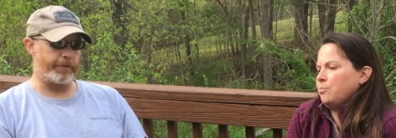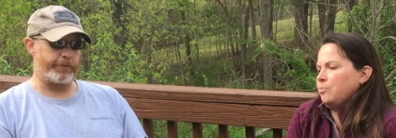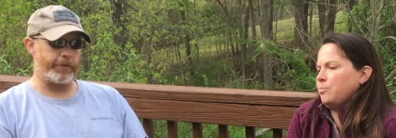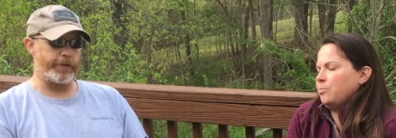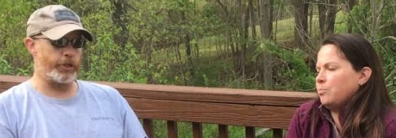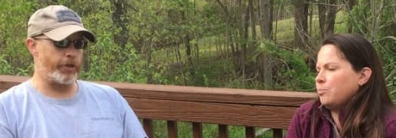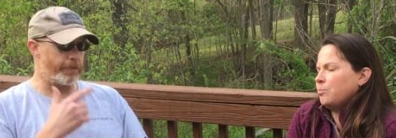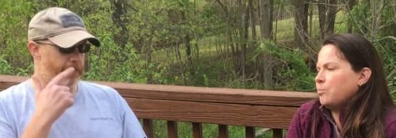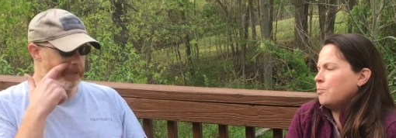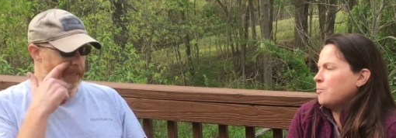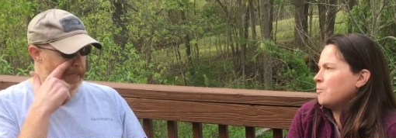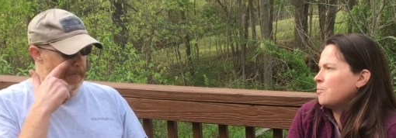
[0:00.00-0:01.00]
Speaker 1: um, history has shown
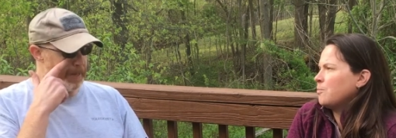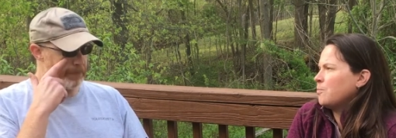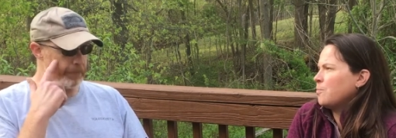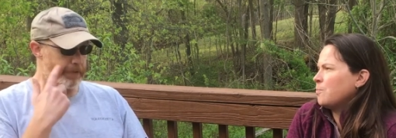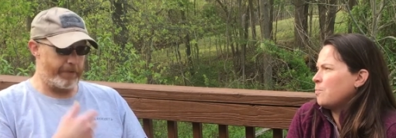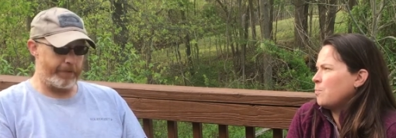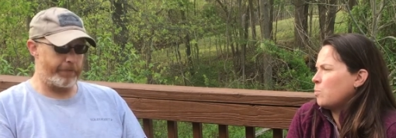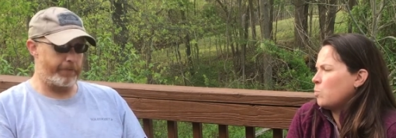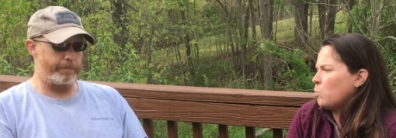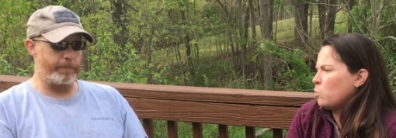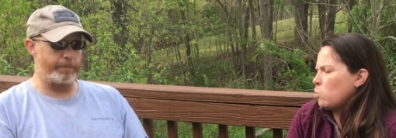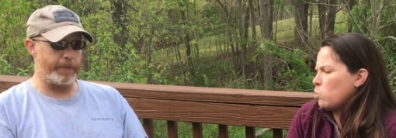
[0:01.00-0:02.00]
that they can actually just
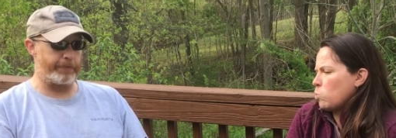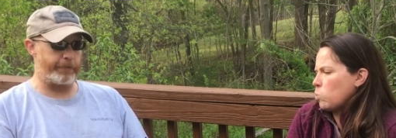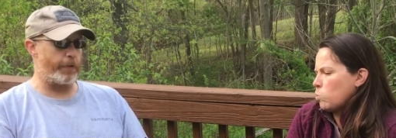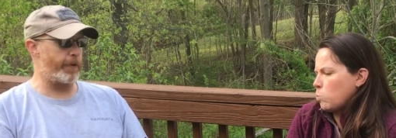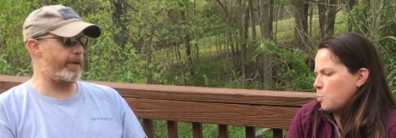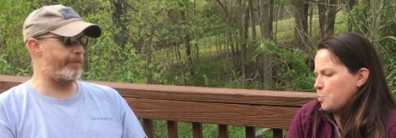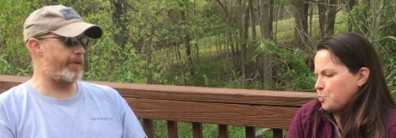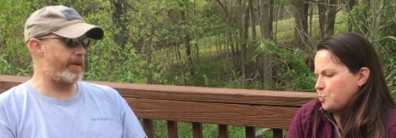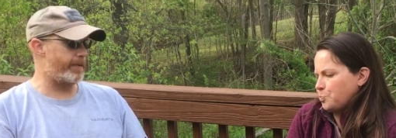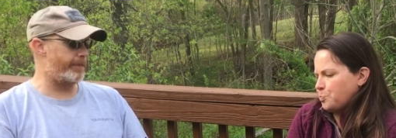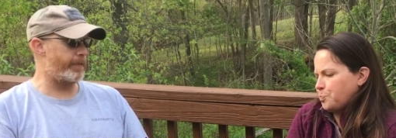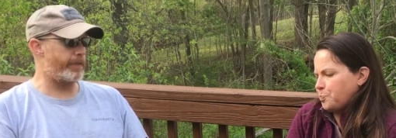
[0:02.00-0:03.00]
be so
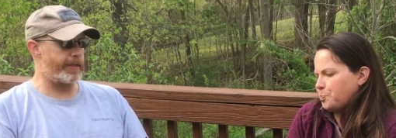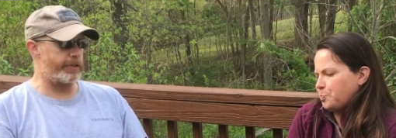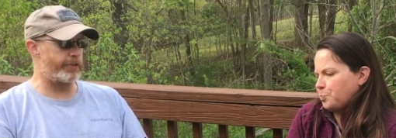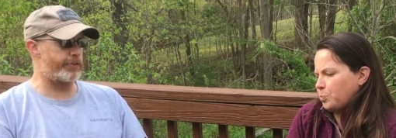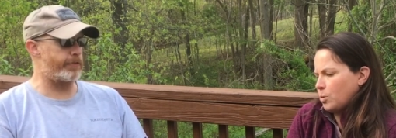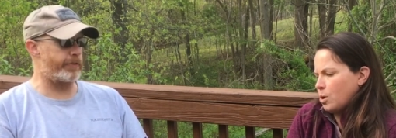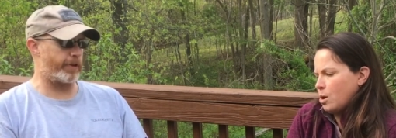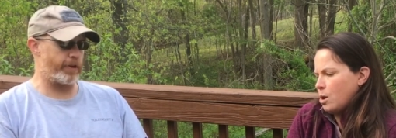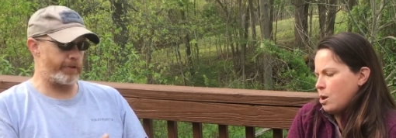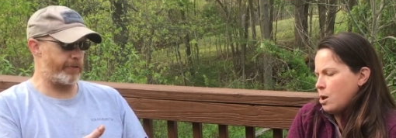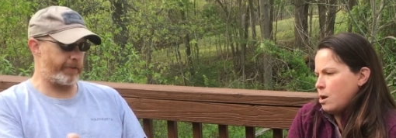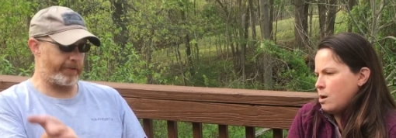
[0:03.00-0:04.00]
ineffective that they just the
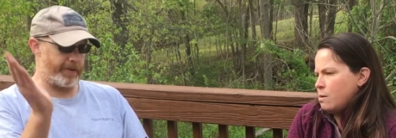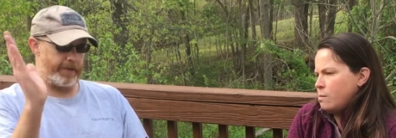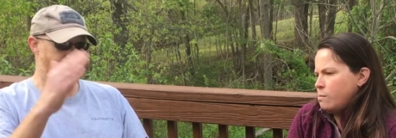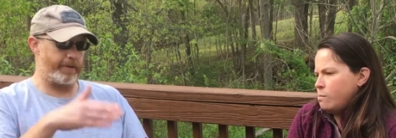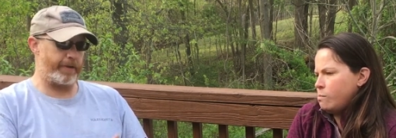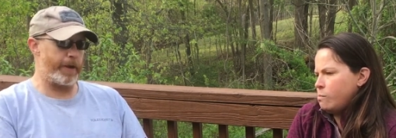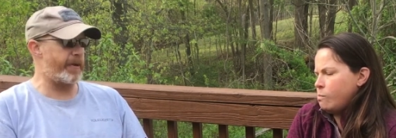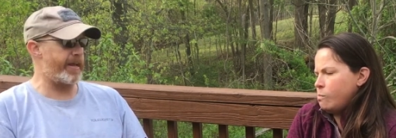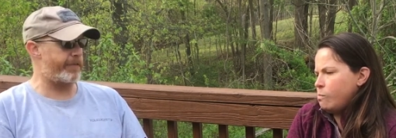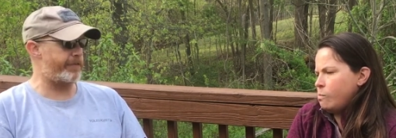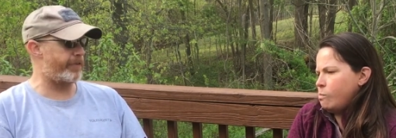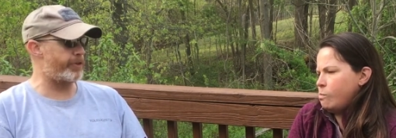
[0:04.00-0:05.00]
country co- uh, company
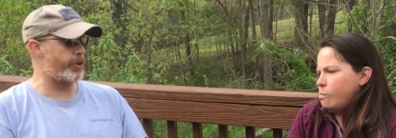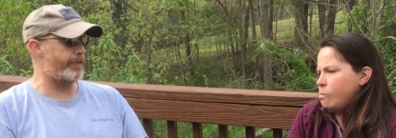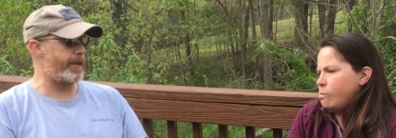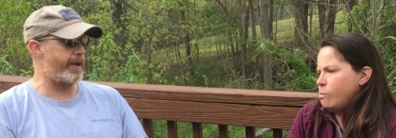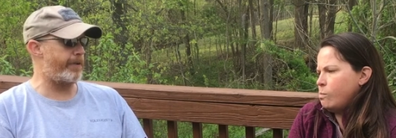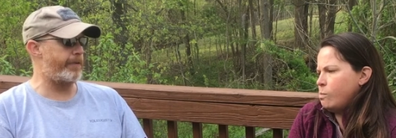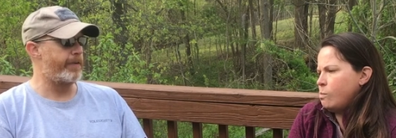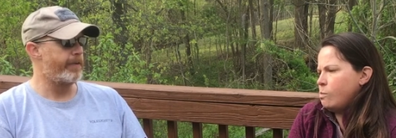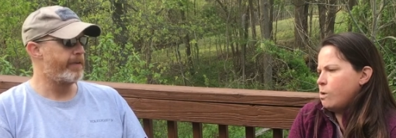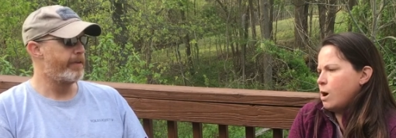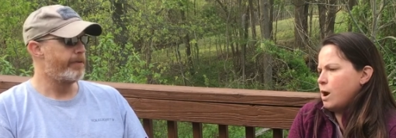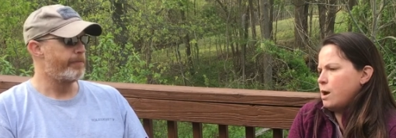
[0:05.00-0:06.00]
has to shut down.
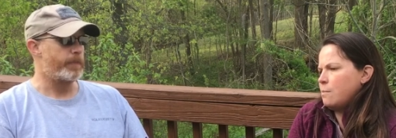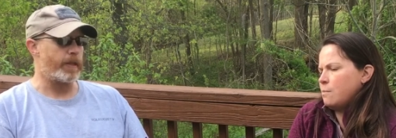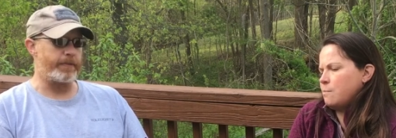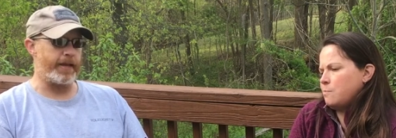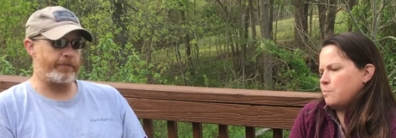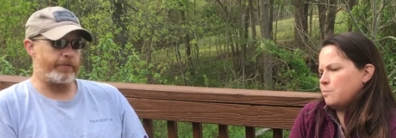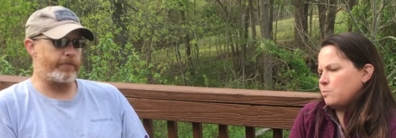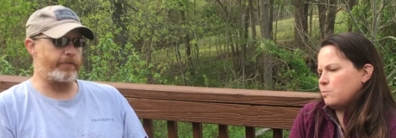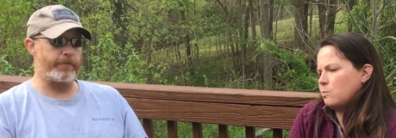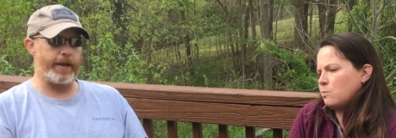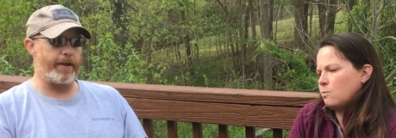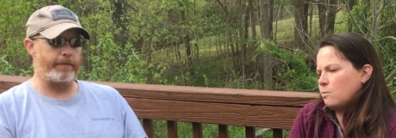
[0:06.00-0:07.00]
Right. And that's
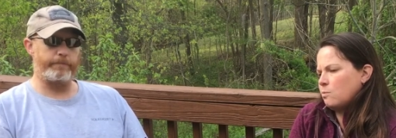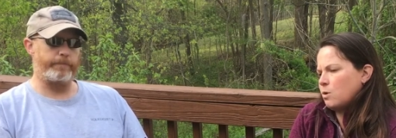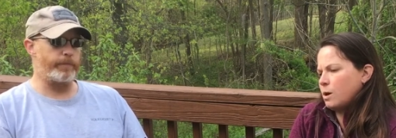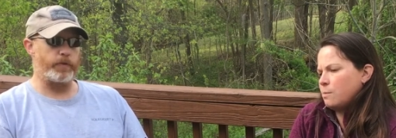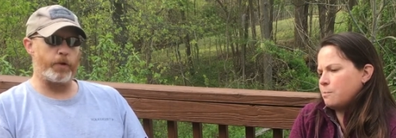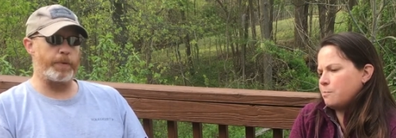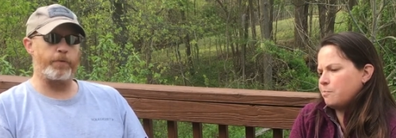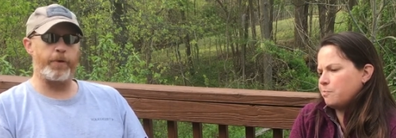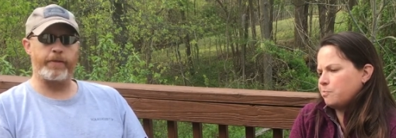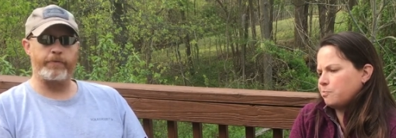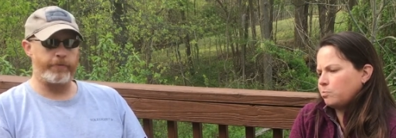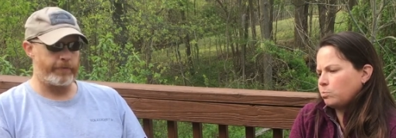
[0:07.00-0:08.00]
not right. nobody
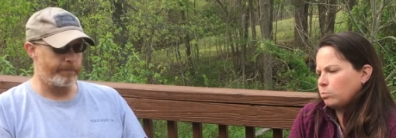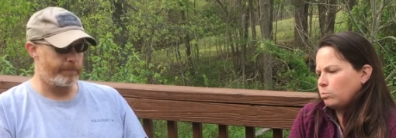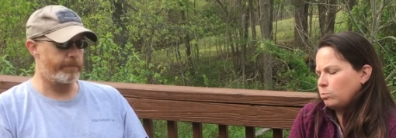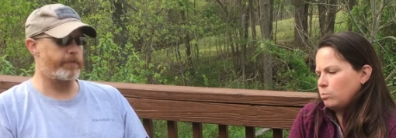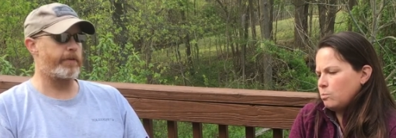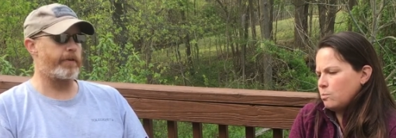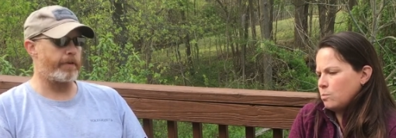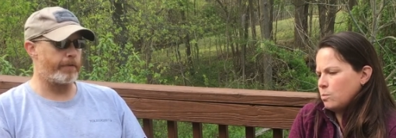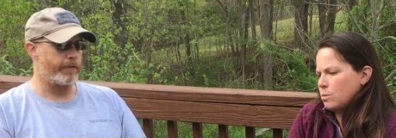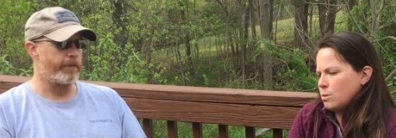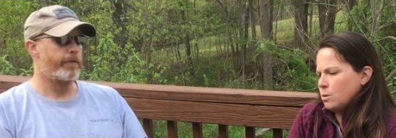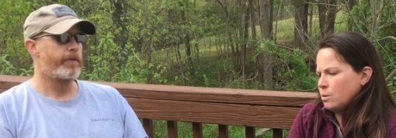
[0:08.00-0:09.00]
wins.
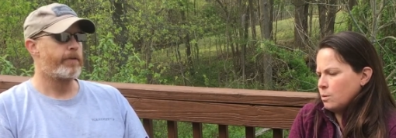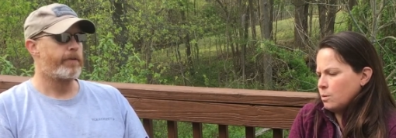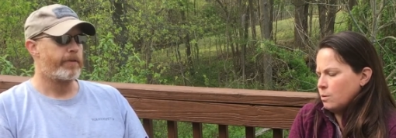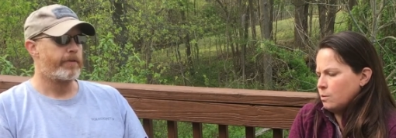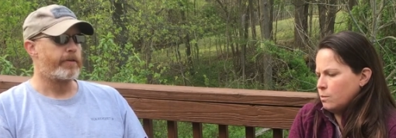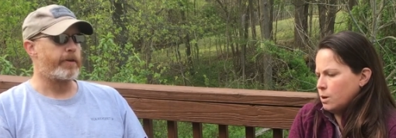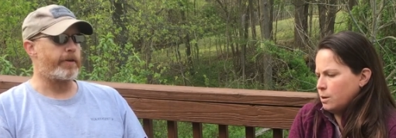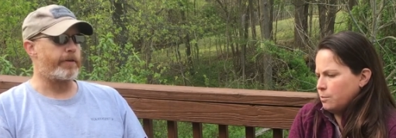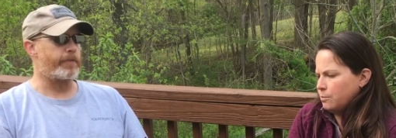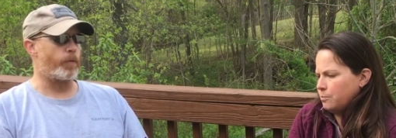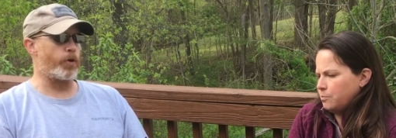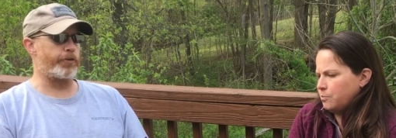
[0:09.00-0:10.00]
So right. uh,
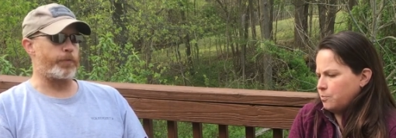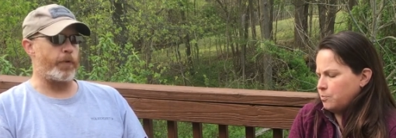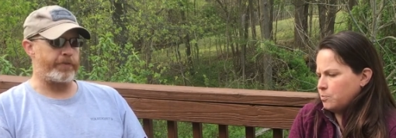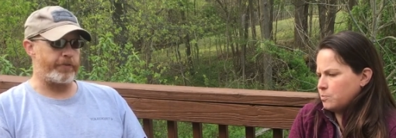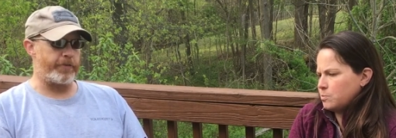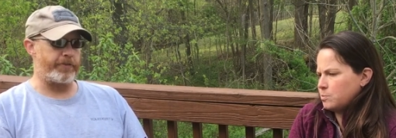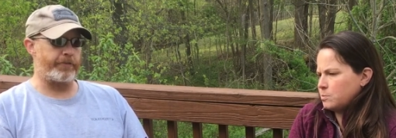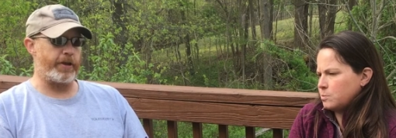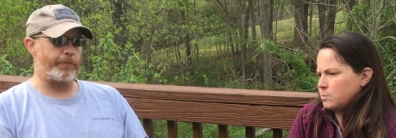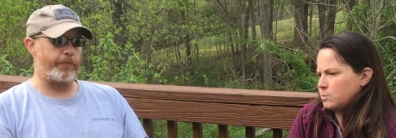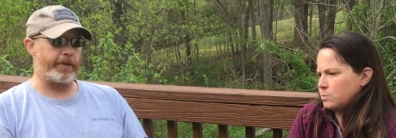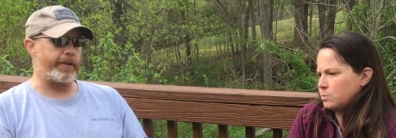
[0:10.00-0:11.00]
the worst ones are the
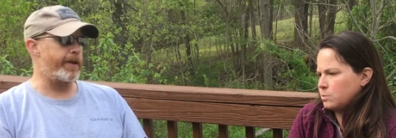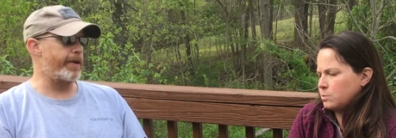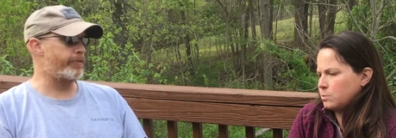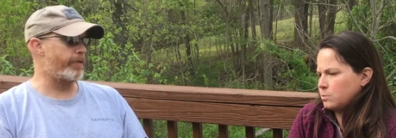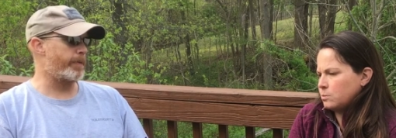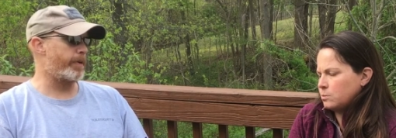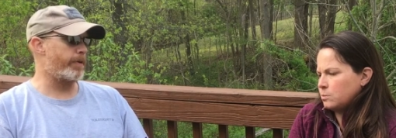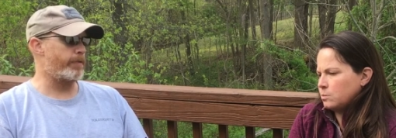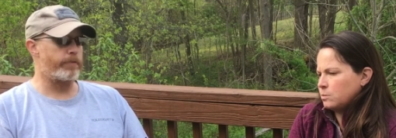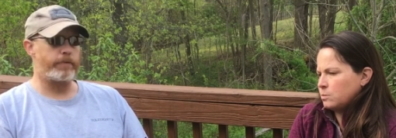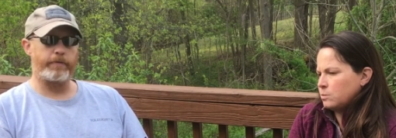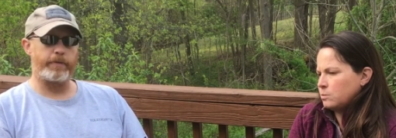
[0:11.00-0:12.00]
self licking ice cream
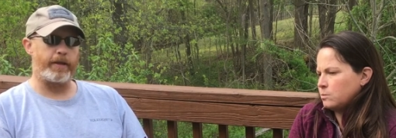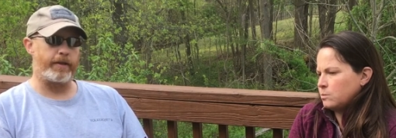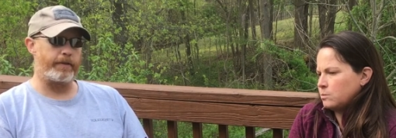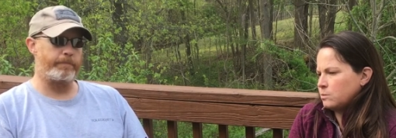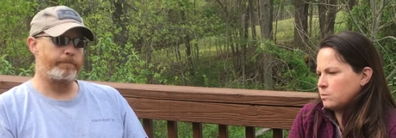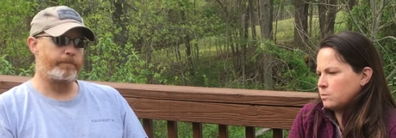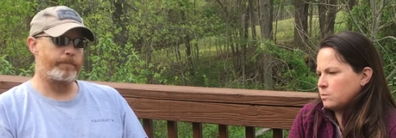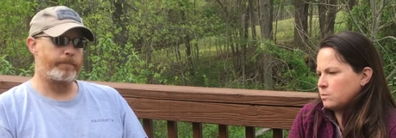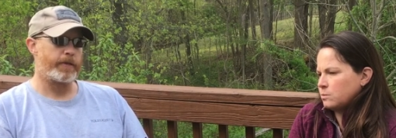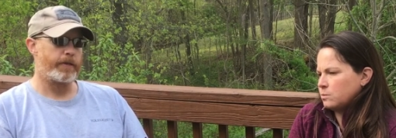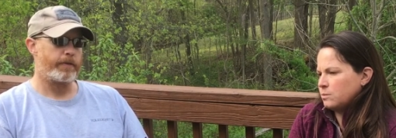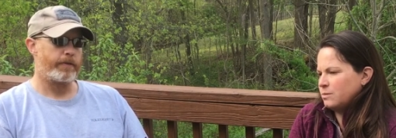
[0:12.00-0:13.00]
cones, and
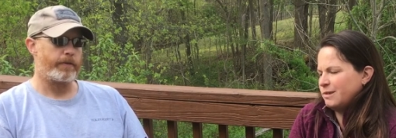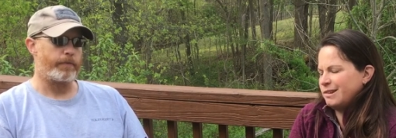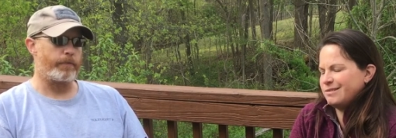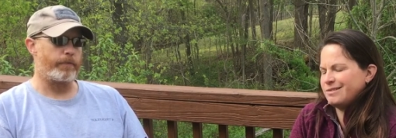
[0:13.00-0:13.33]
yes.